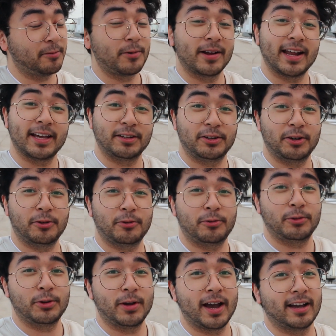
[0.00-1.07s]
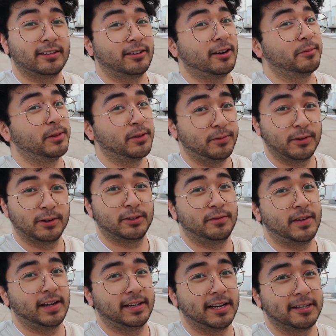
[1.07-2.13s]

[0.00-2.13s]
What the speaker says: when I do, you guys are gonna be the first to find